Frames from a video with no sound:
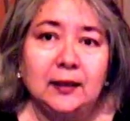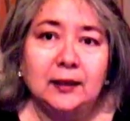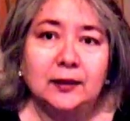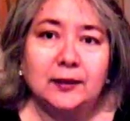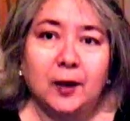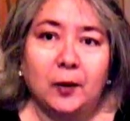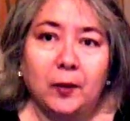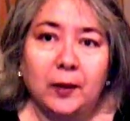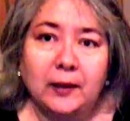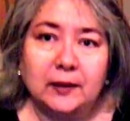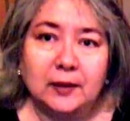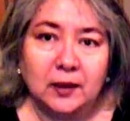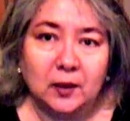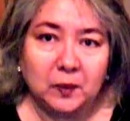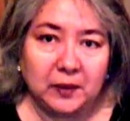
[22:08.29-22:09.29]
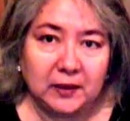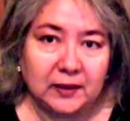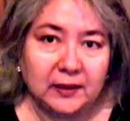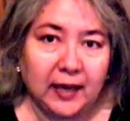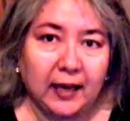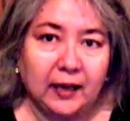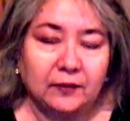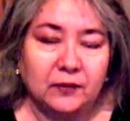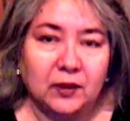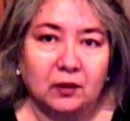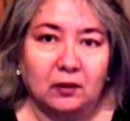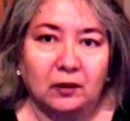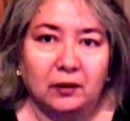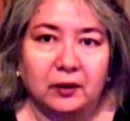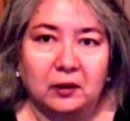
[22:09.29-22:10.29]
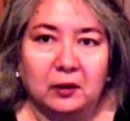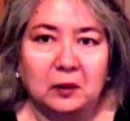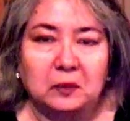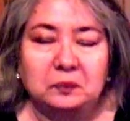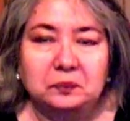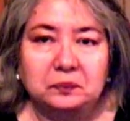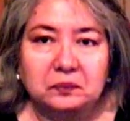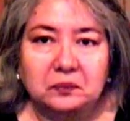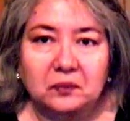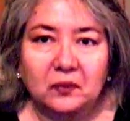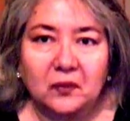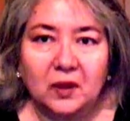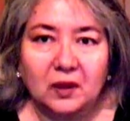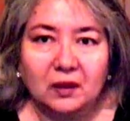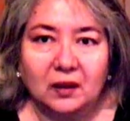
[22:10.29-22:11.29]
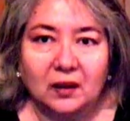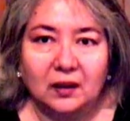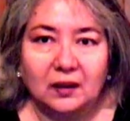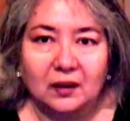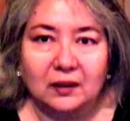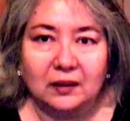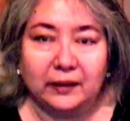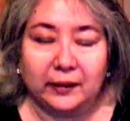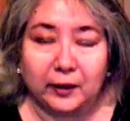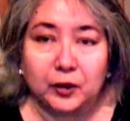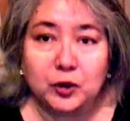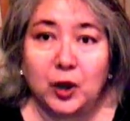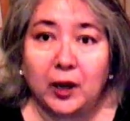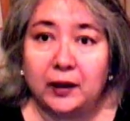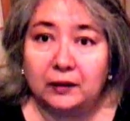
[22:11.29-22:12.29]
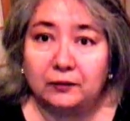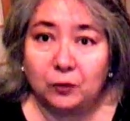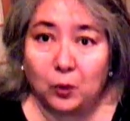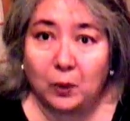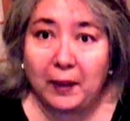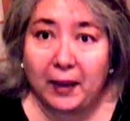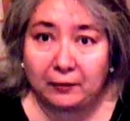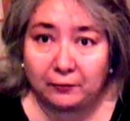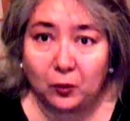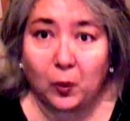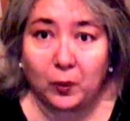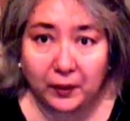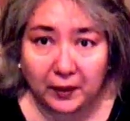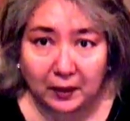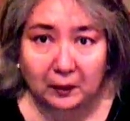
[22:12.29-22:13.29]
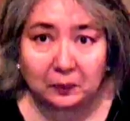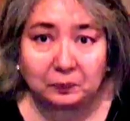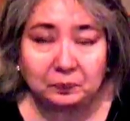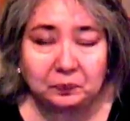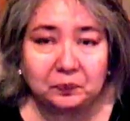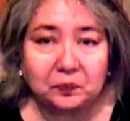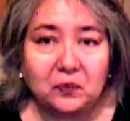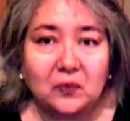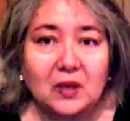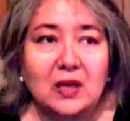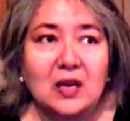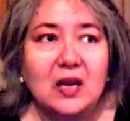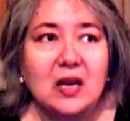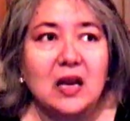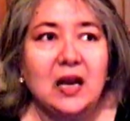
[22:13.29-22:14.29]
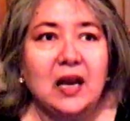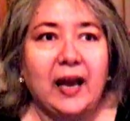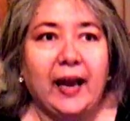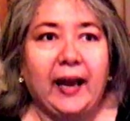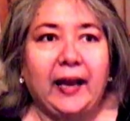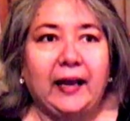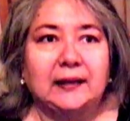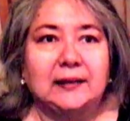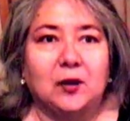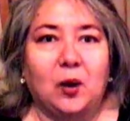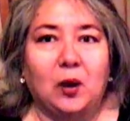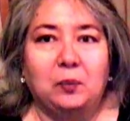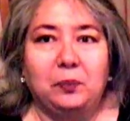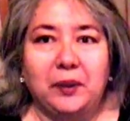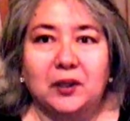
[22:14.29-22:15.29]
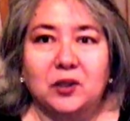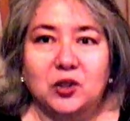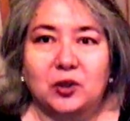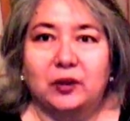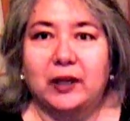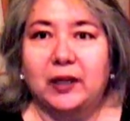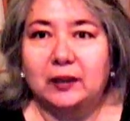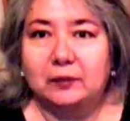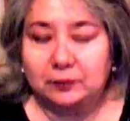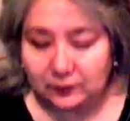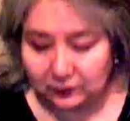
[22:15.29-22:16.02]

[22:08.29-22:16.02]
So it's going to be saved on an electronic format for them. And so I'm picturing